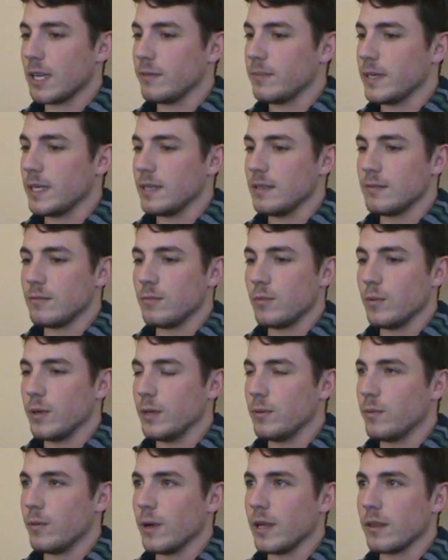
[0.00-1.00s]
I mean,
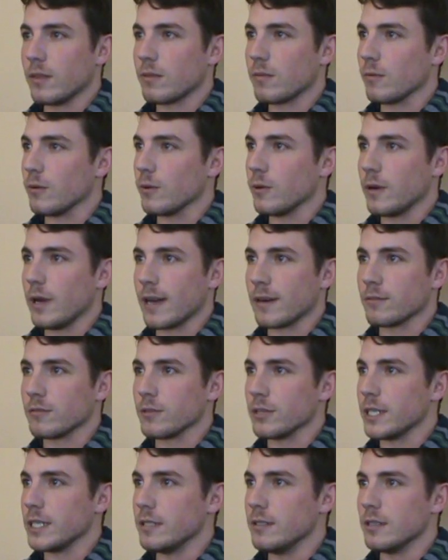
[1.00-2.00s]
we went through
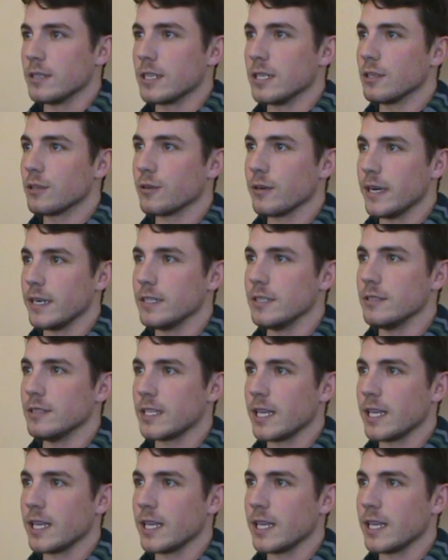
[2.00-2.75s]
every nook and cranny